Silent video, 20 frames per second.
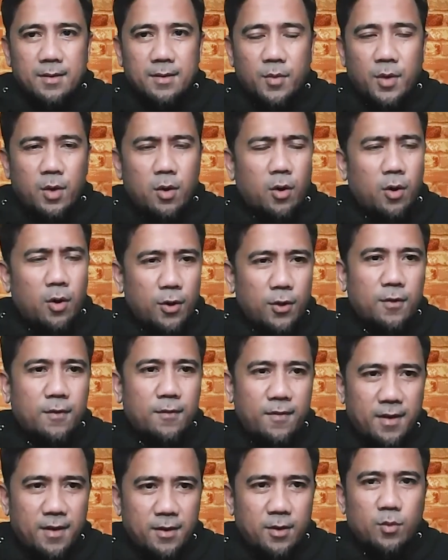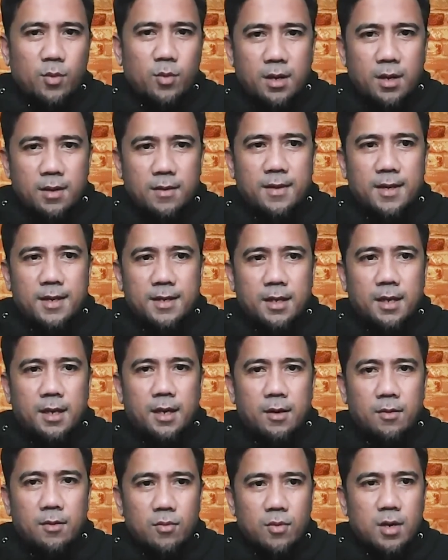We all know very well that
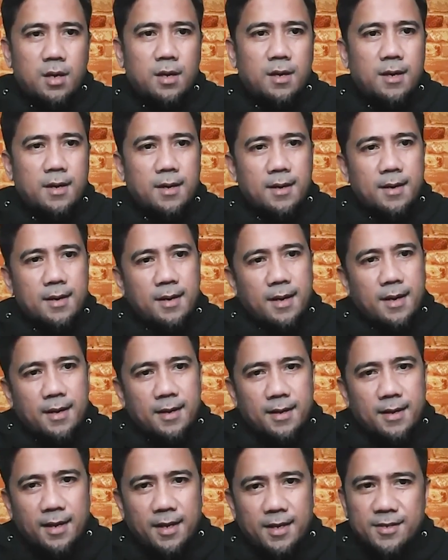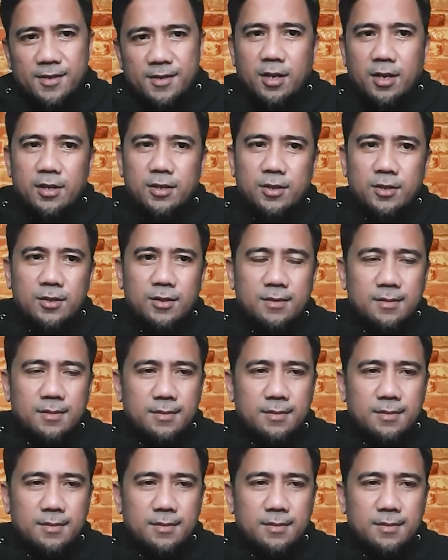Iran and Israel,